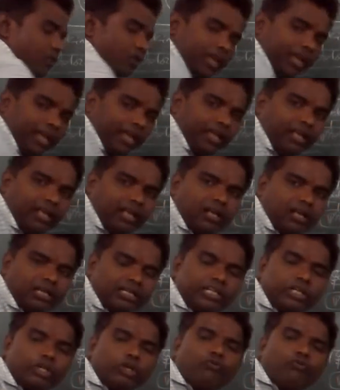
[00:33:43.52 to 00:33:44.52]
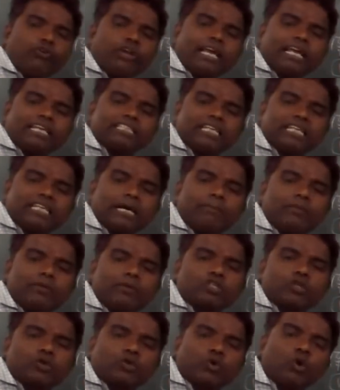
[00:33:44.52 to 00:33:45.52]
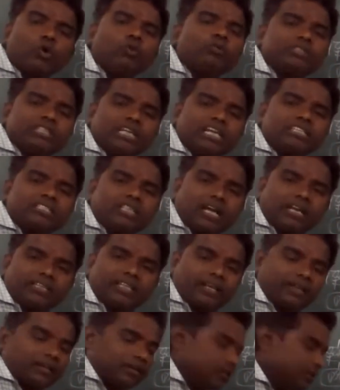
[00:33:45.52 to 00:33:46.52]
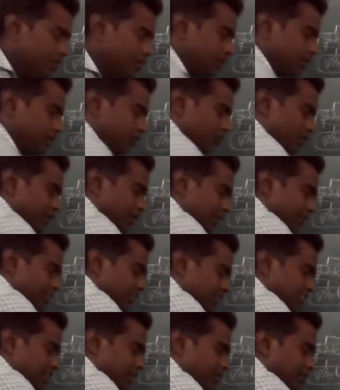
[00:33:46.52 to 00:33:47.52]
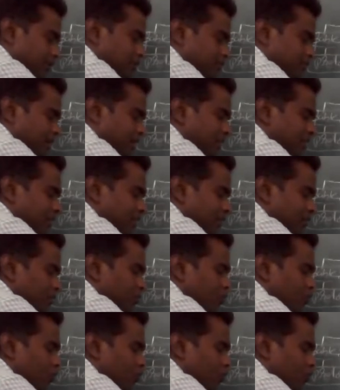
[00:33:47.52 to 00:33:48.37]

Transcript: Okay. Ctenophora examples. So, comb jellies are there. What are the examples, ma?